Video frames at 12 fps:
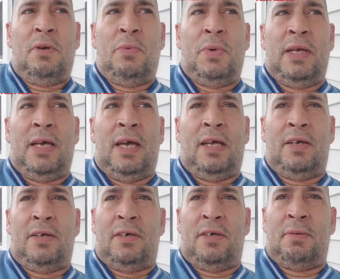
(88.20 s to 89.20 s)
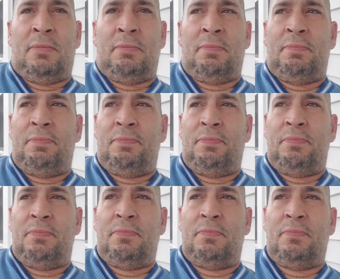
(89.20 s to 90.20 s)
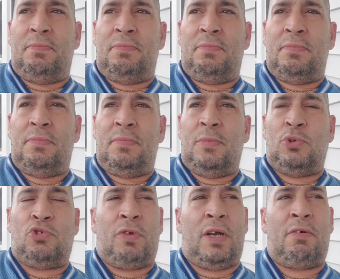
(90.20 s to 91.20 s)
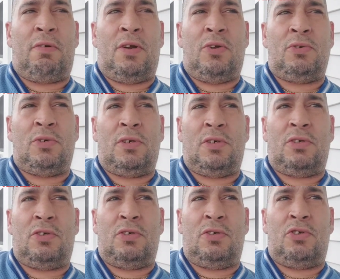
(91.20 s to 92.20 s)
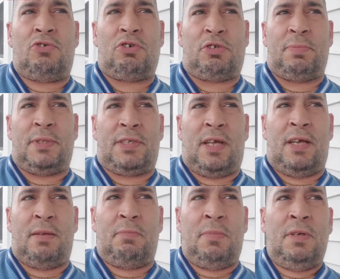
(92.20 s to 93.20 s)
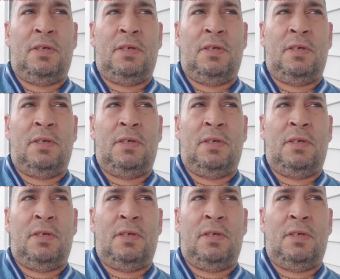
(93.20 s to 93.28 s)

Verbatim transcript: we had um it was right around Christmas time.